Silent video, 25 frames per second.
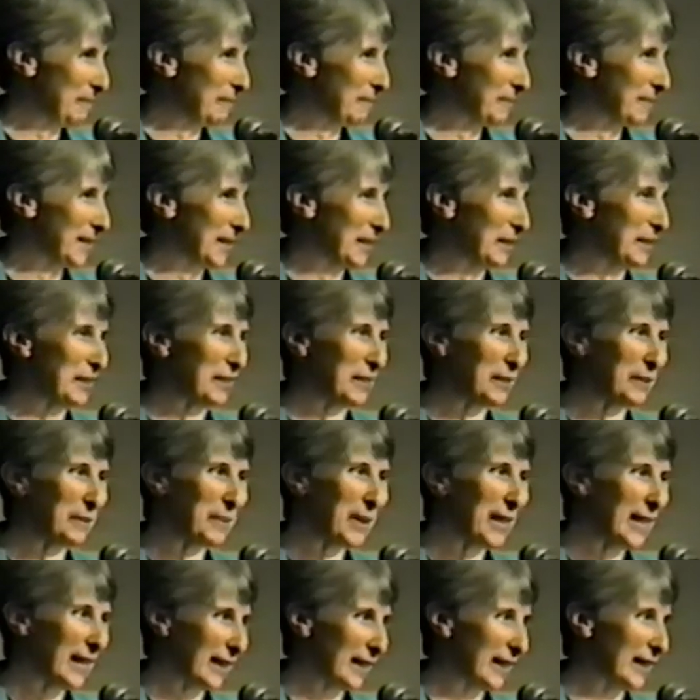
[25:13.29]
You know,
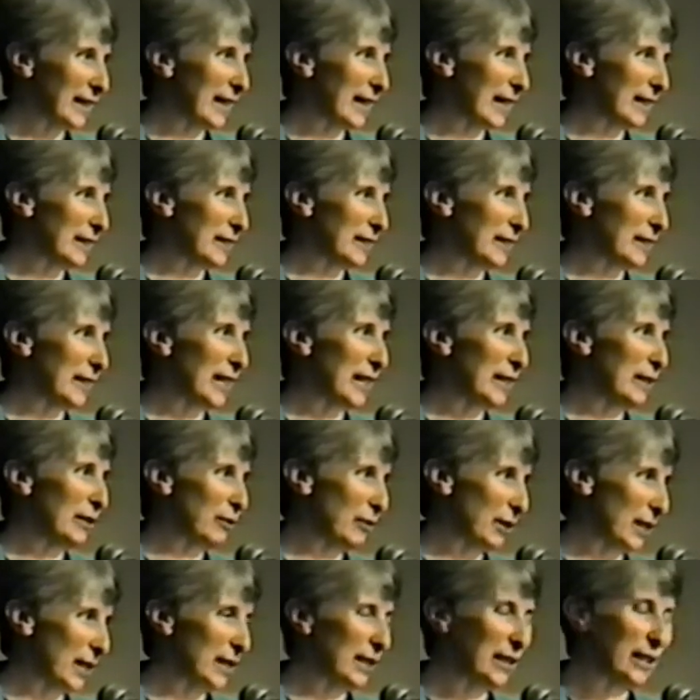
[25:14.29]
they
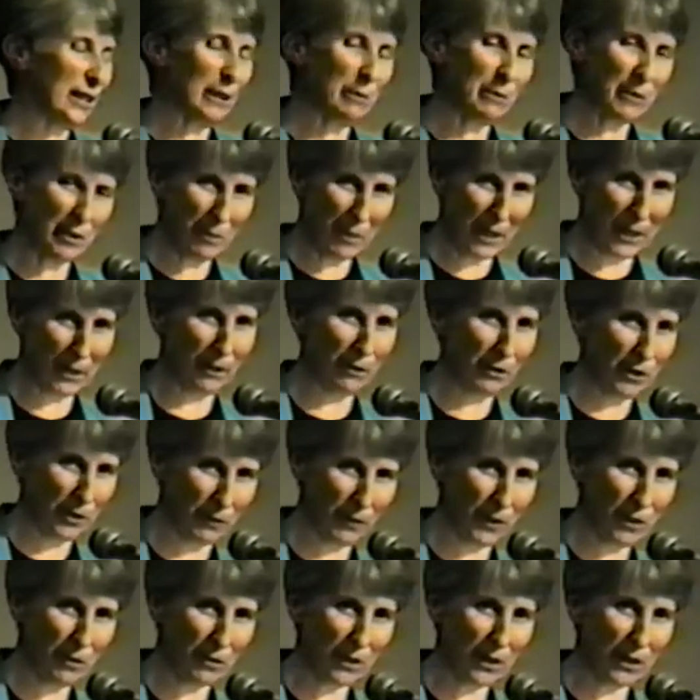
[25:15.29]
train them to make those
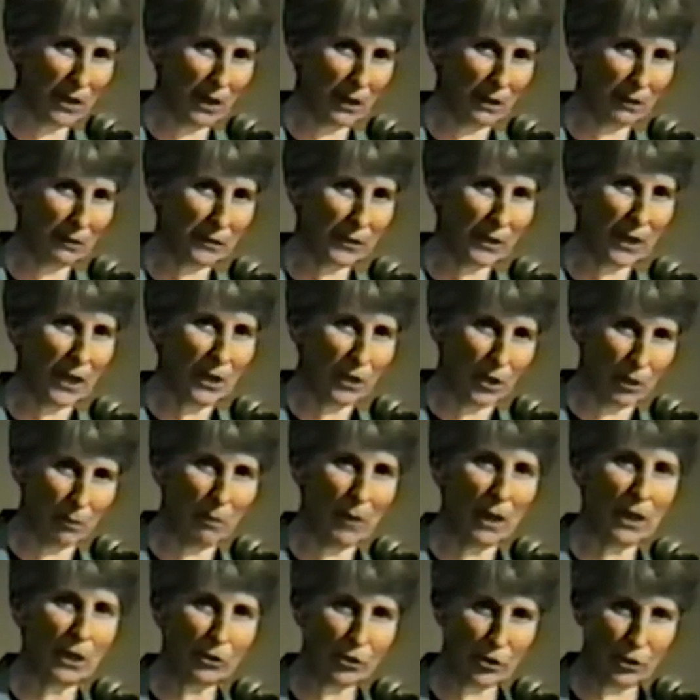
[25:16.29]
phone calls, to
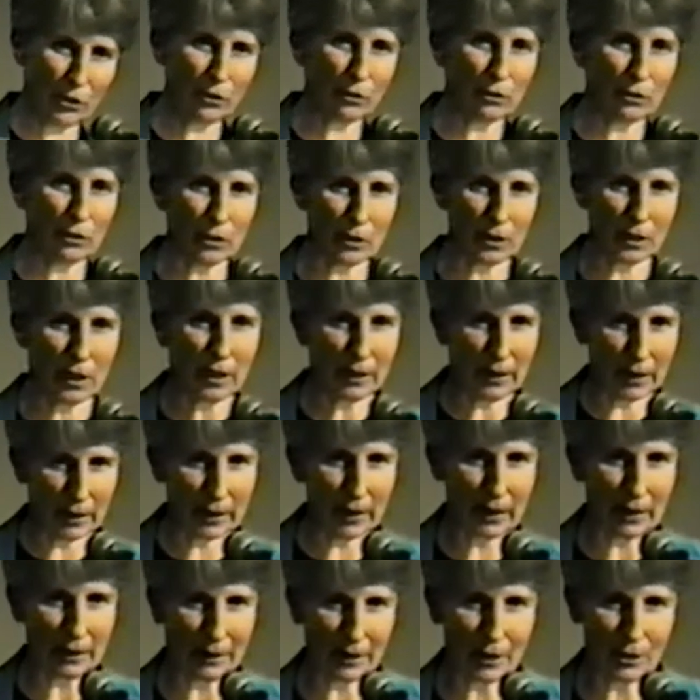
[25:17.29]
make sure that
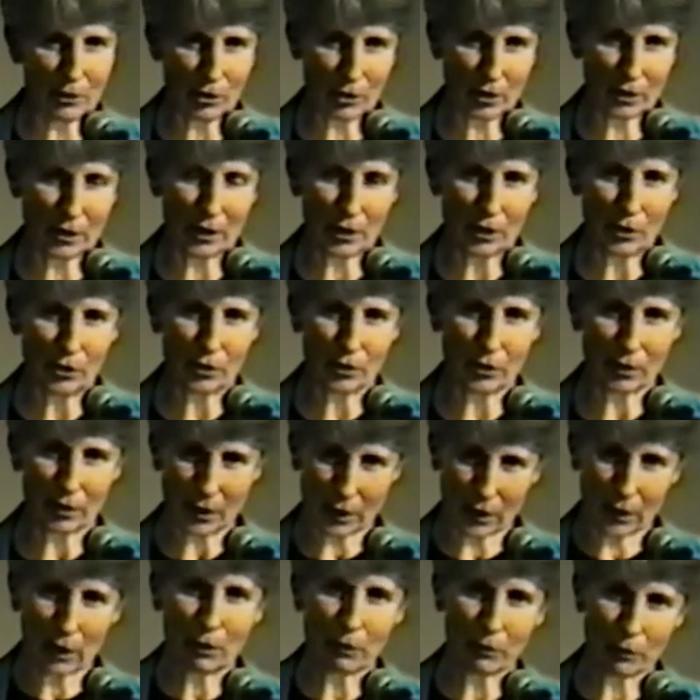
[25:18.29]
that legislation
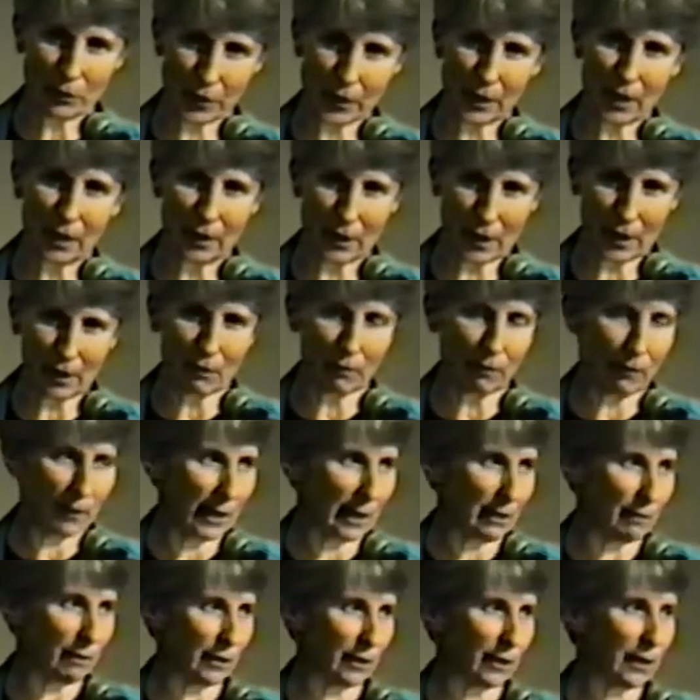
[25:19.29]
goes in their
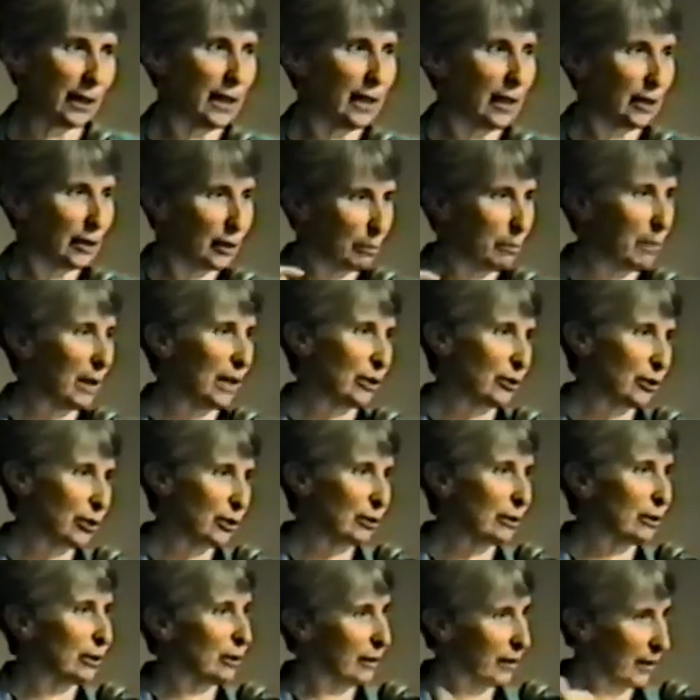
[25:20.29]
favor, to make
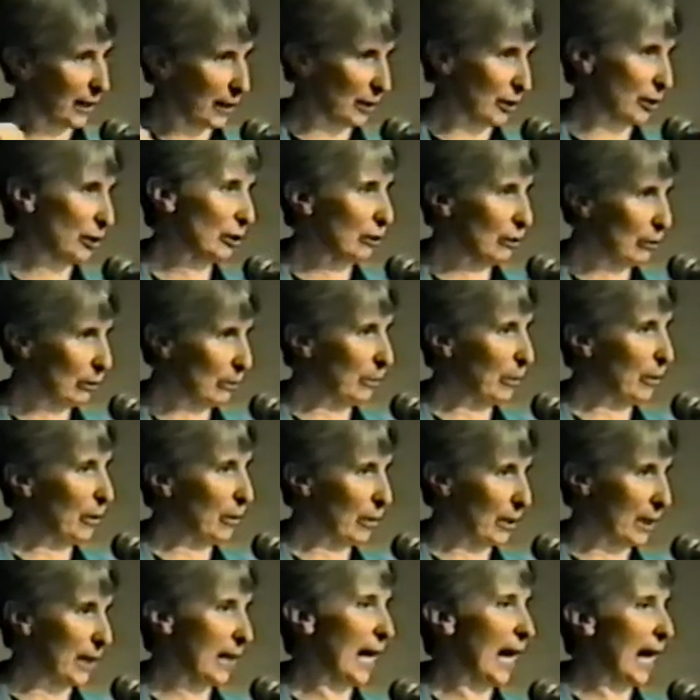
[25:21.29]
sure that the school
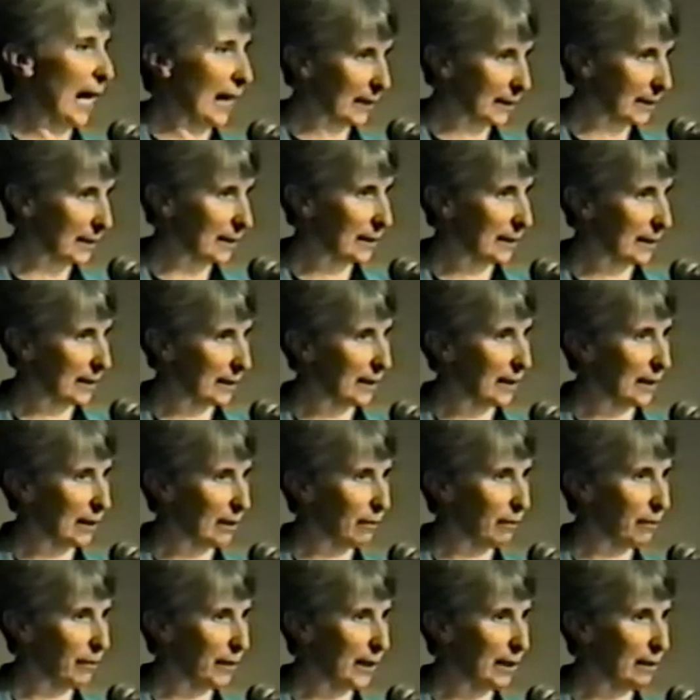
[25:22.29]
board acts in their
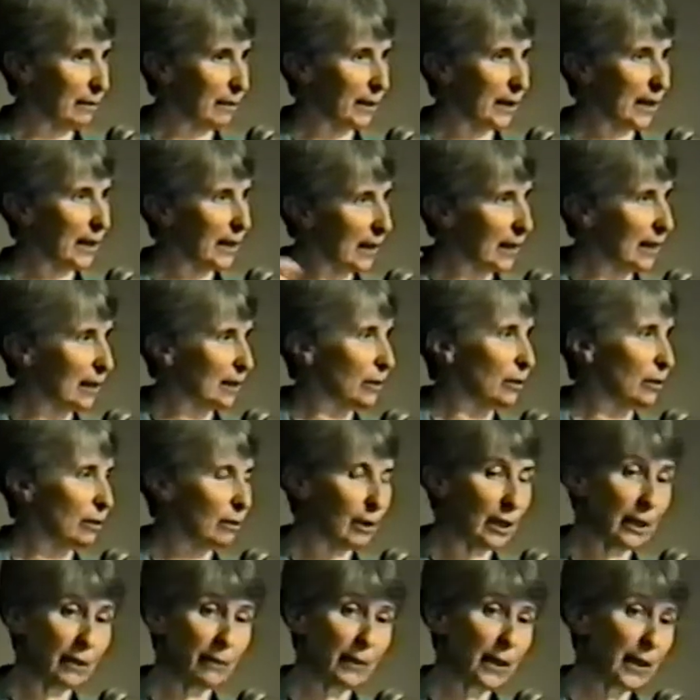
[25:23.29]
favor. And they
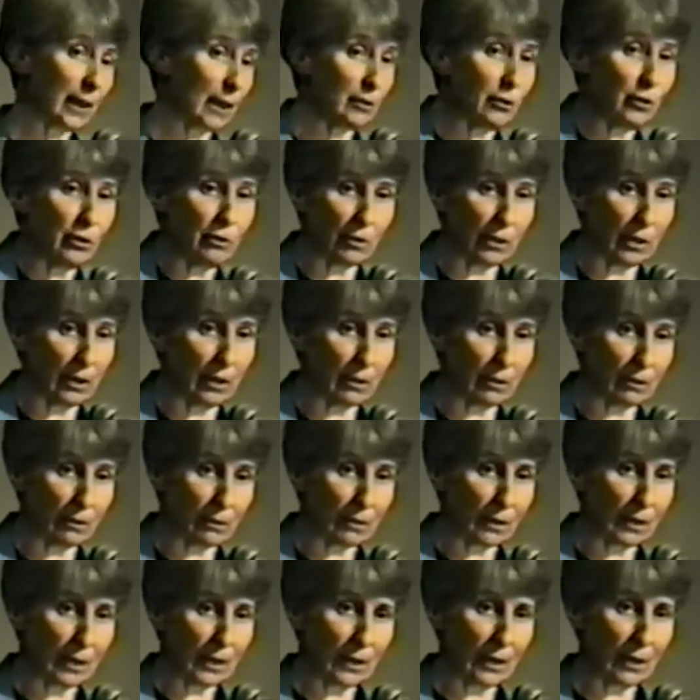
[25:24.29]
do, as you know,
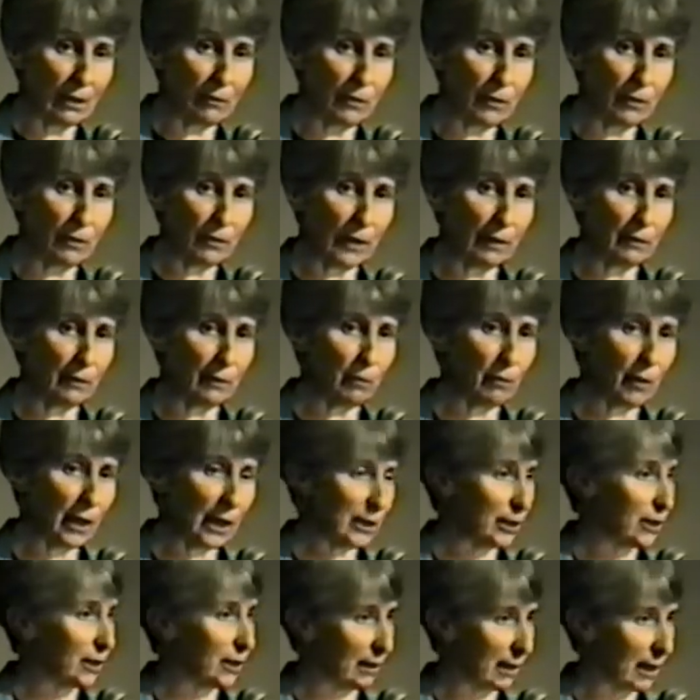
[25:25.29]
If you've ever
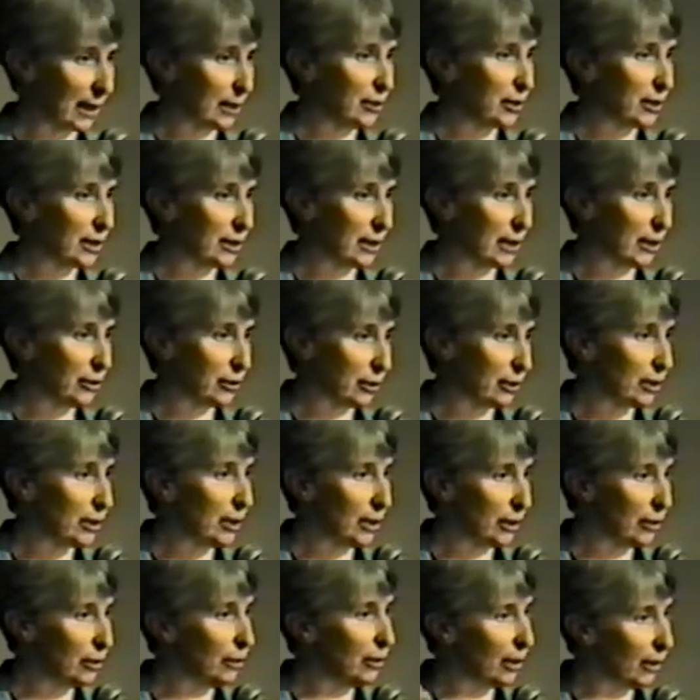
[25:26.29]
watched the legislature here,
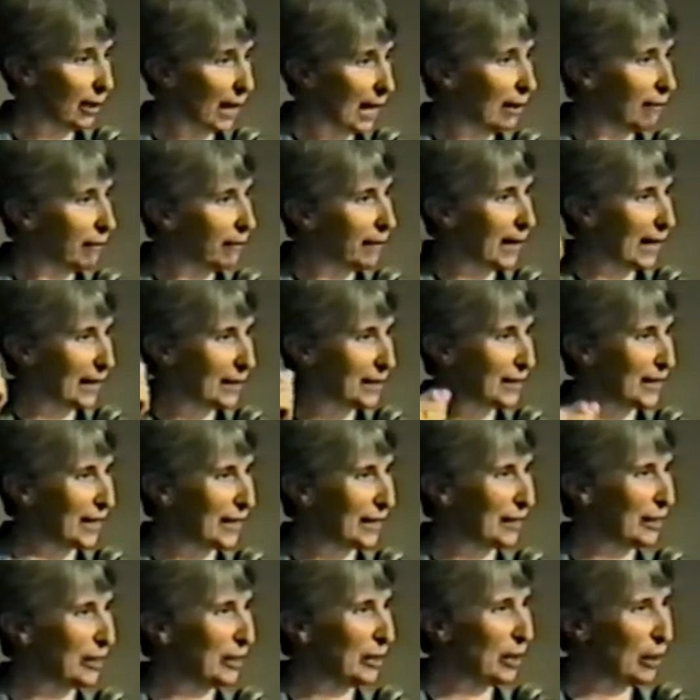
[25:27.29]
you know how fast that
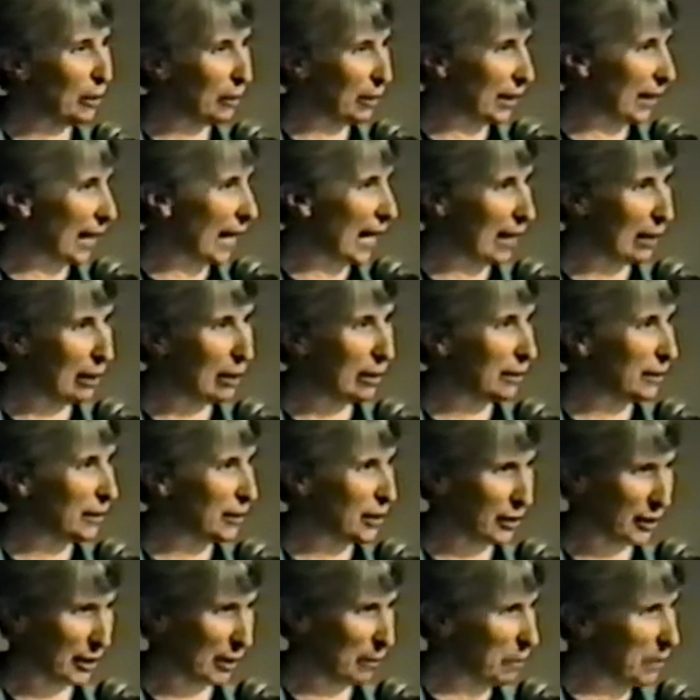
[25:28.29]
can go and how
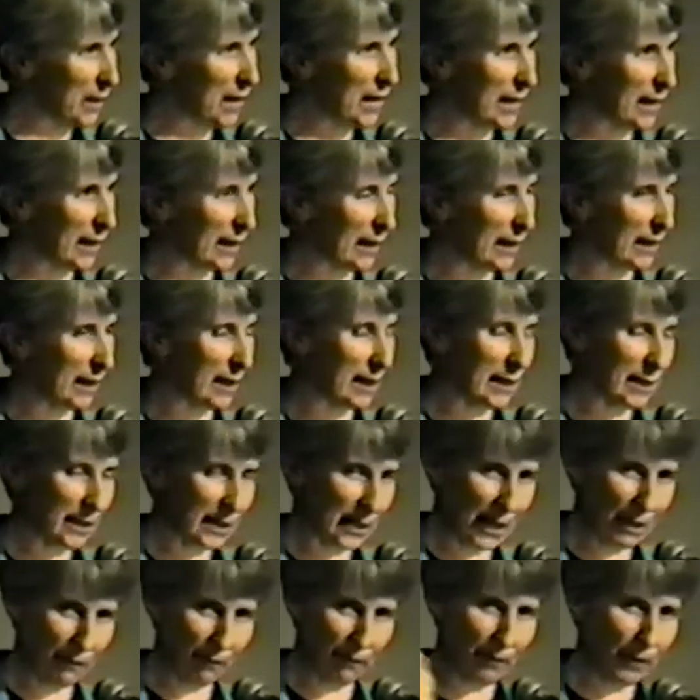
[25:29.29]
just immediate it is. They
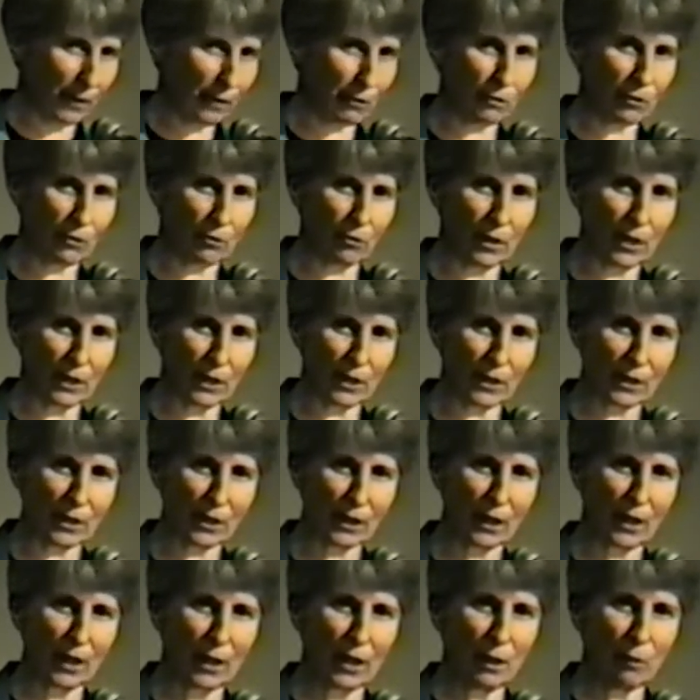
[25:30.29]
have phone trees
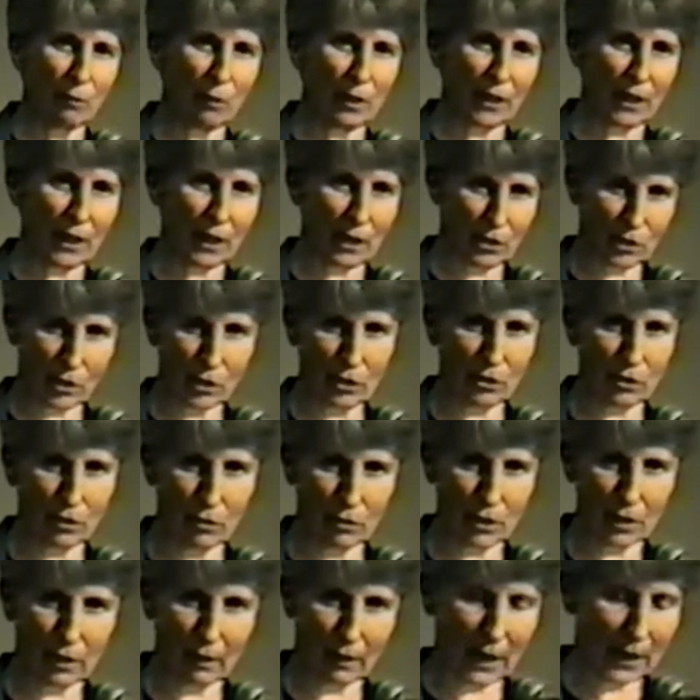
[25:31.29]
where they can just do
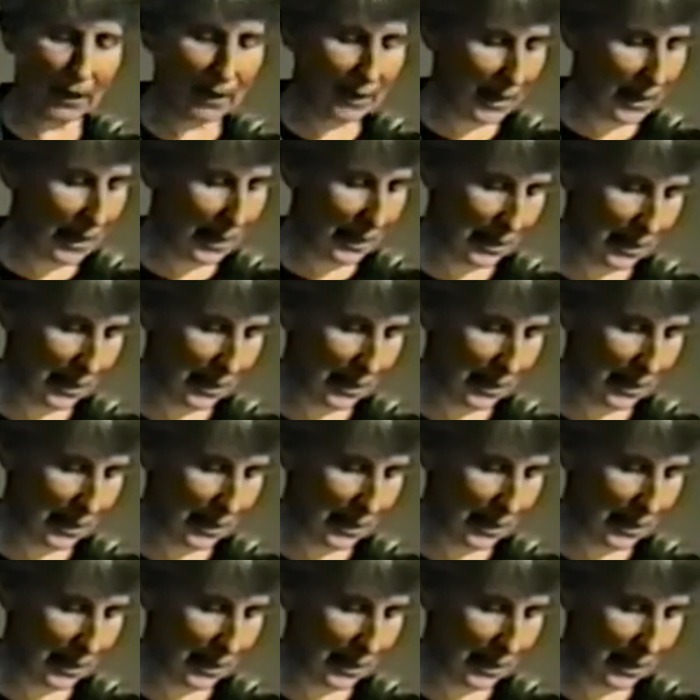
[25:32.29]
it like that, and it's